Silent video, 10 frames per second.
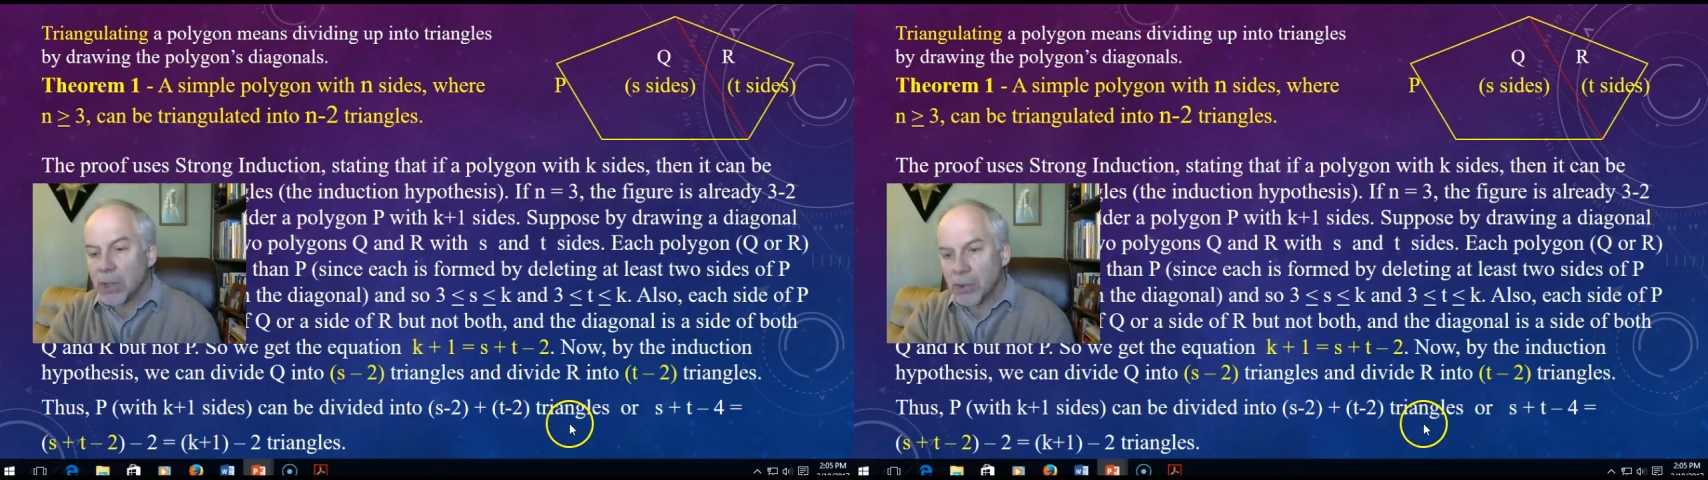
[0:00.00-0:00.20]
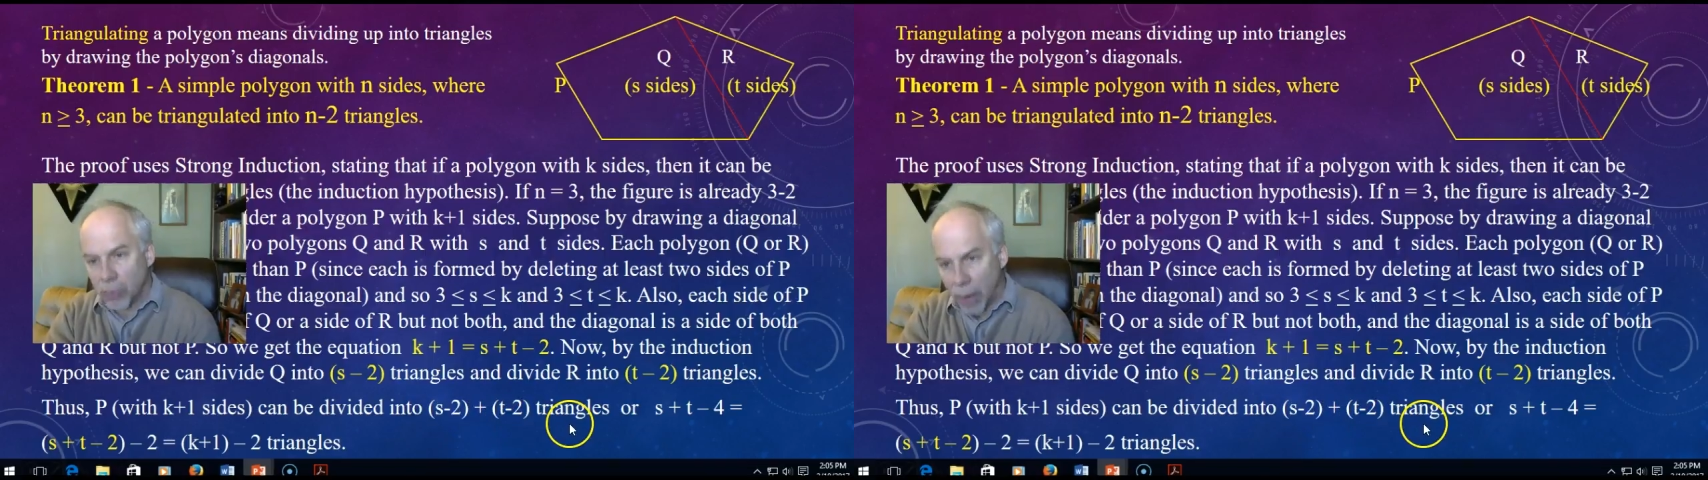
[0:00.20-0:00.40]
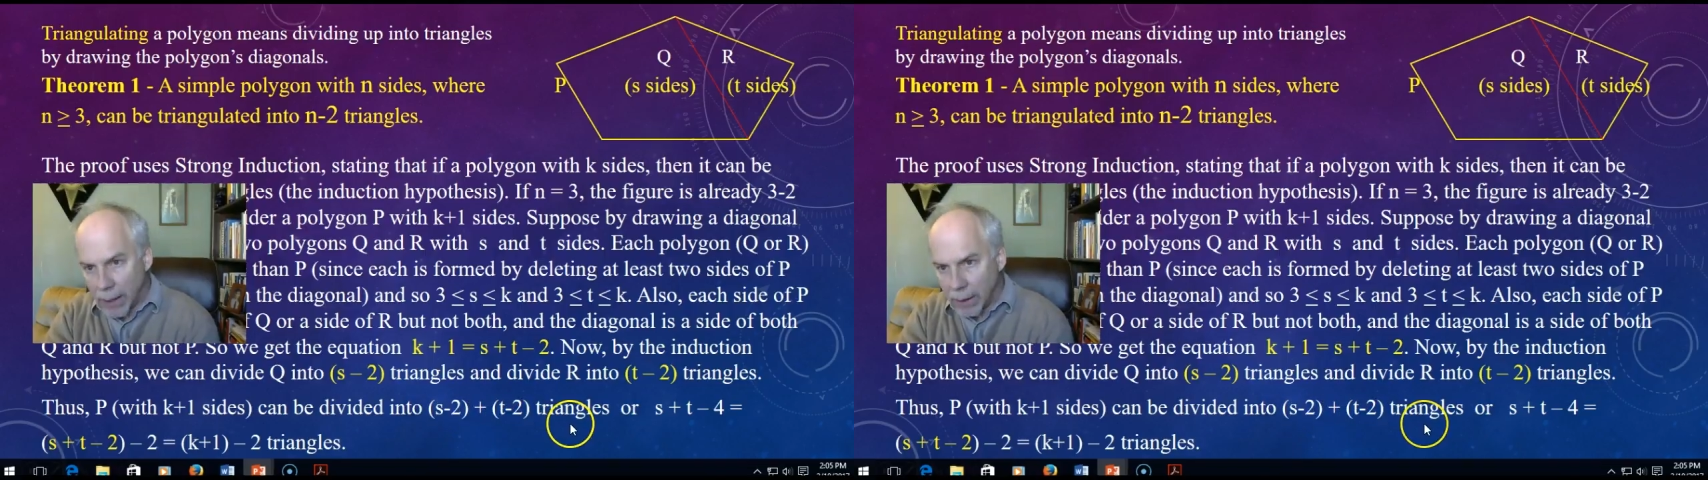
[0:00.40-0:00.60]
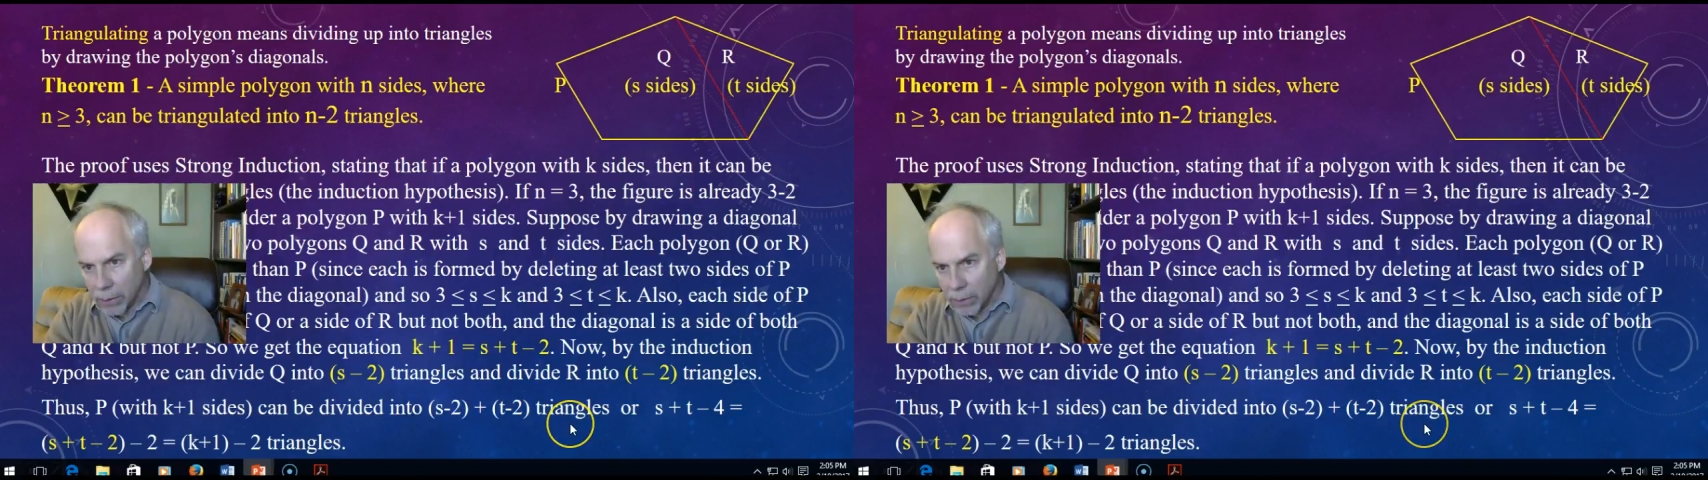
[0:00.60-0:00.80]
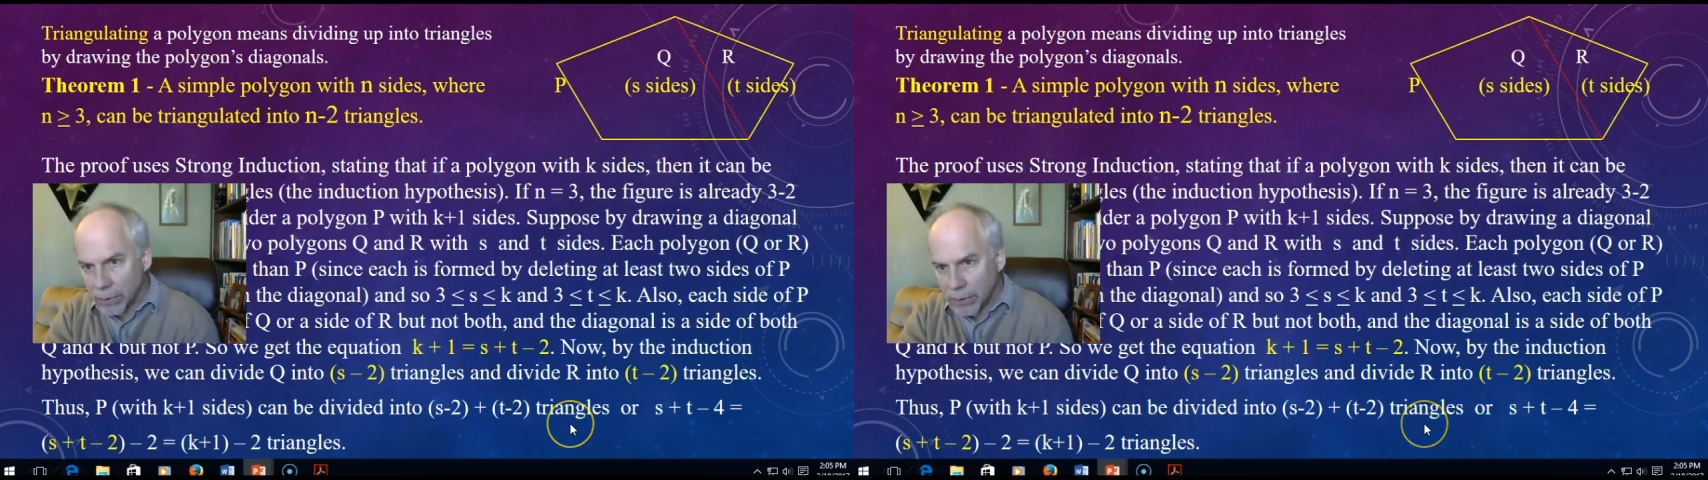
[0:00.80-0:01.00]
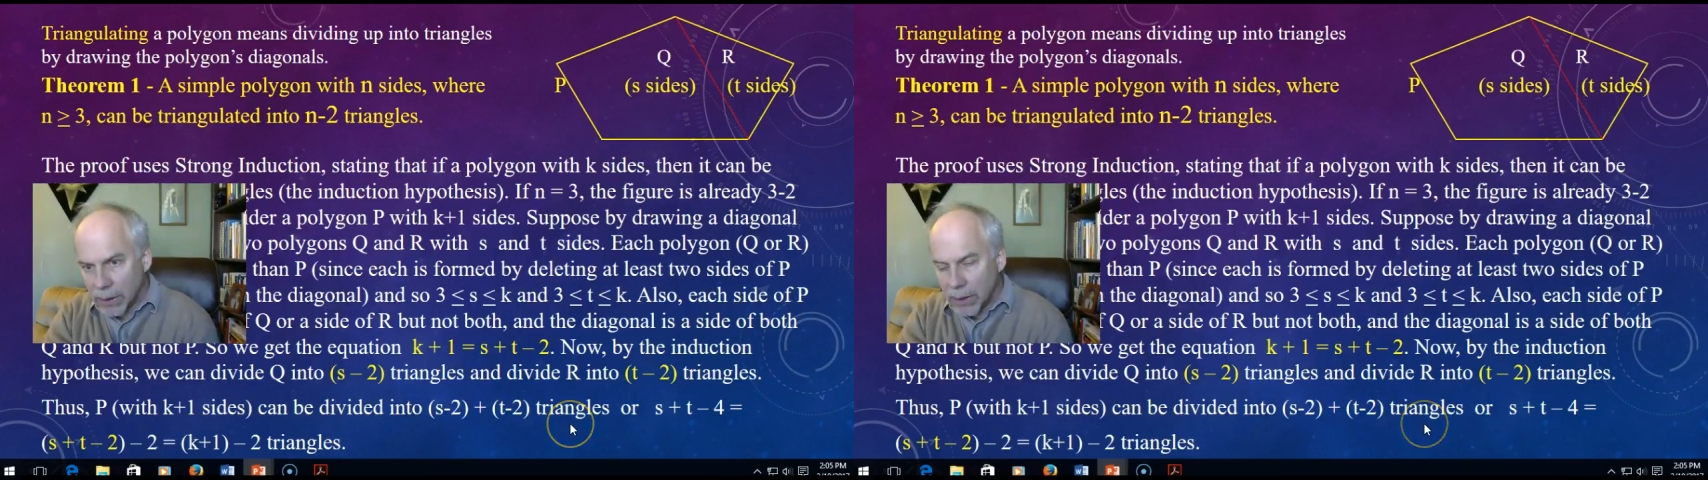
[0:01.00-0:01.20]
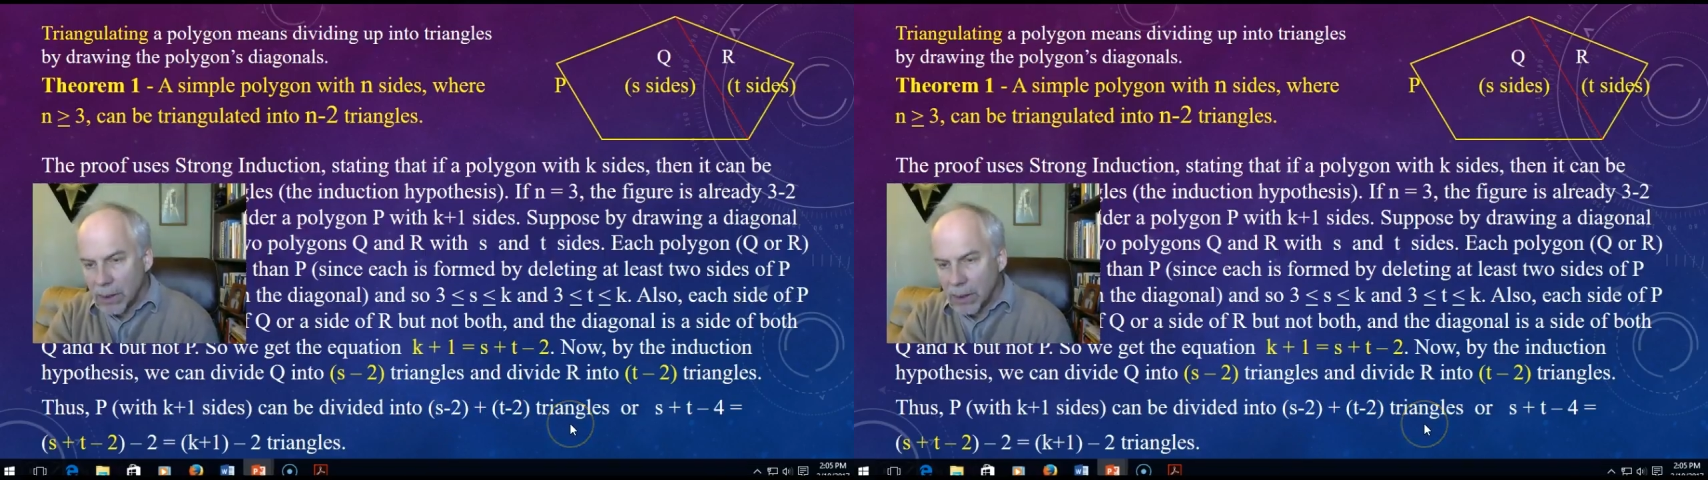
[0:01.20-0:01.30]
triangles,